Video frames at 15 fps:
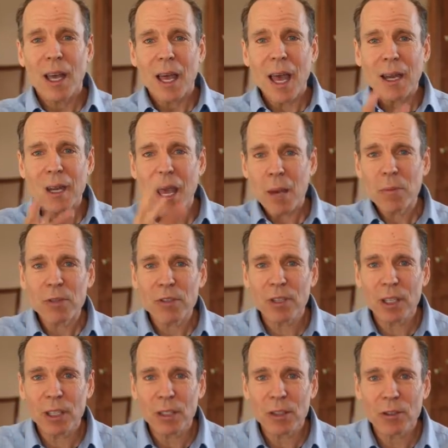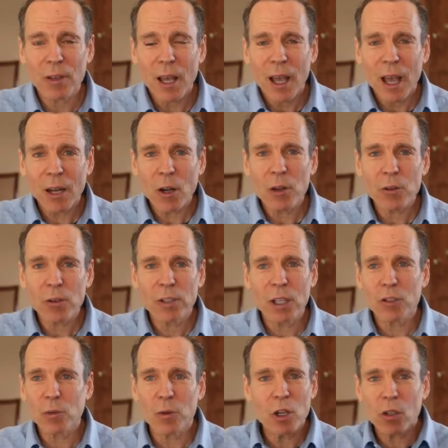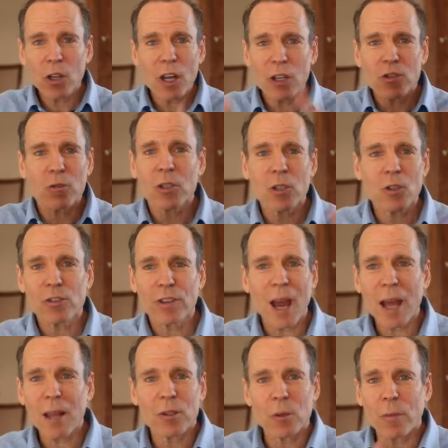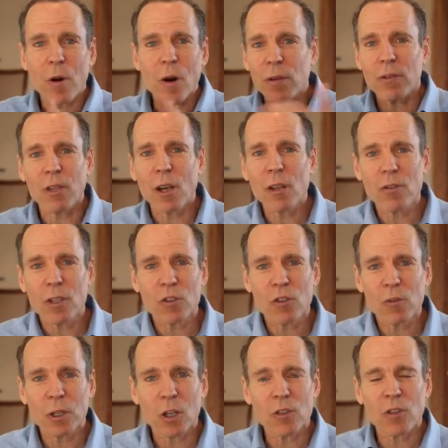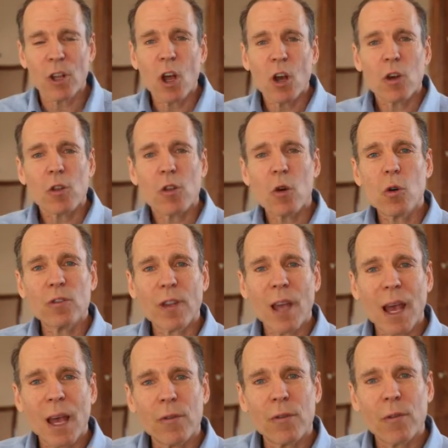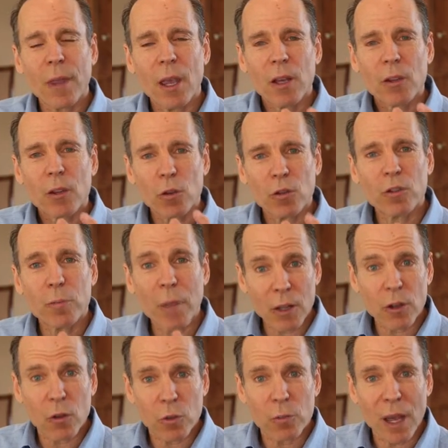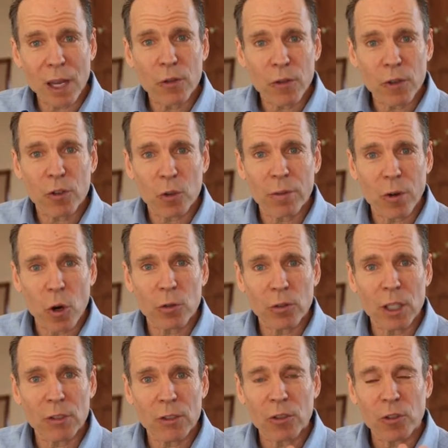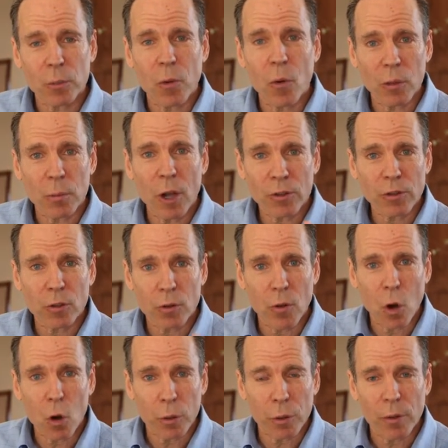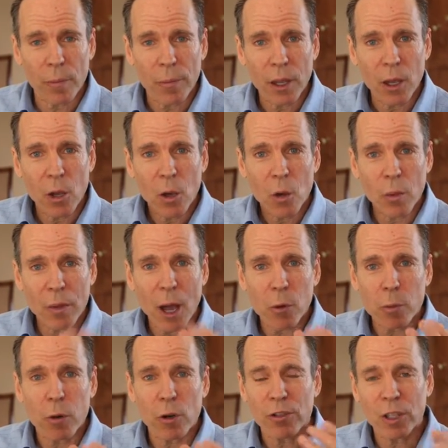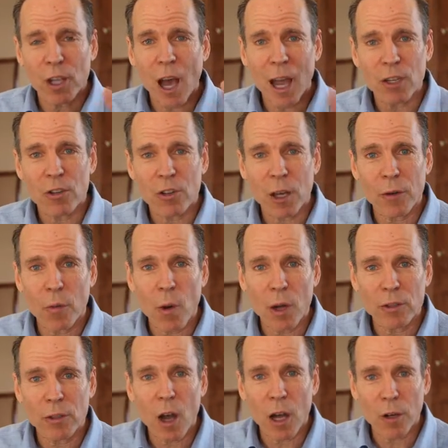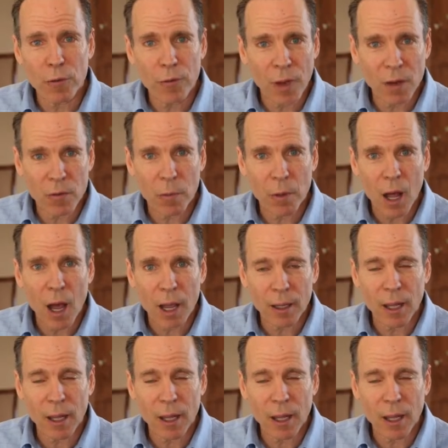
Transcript: and hemp seeds and other seeds with your lunch or in your salad or part of the other dishes, because those have those beneficial proteins that support muscle growth without pushing IGF-1 to unfavorable high